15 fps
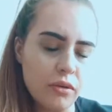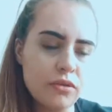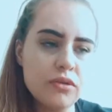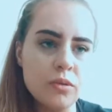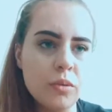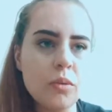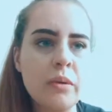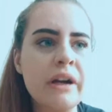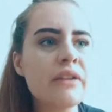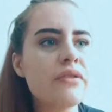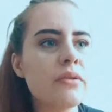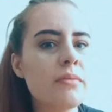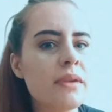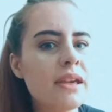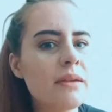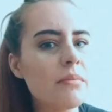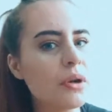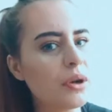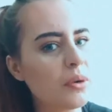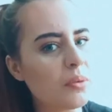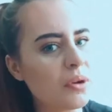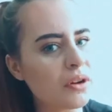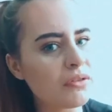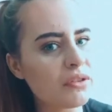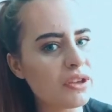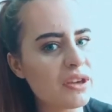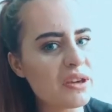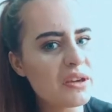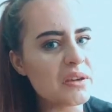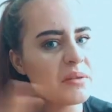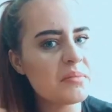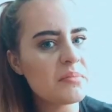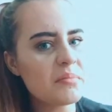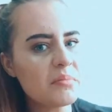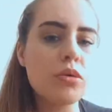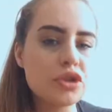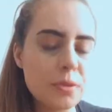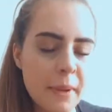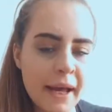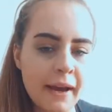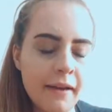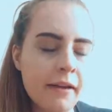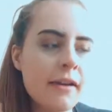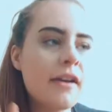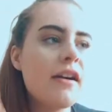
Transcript: So what works for me might not work for you. All shebang.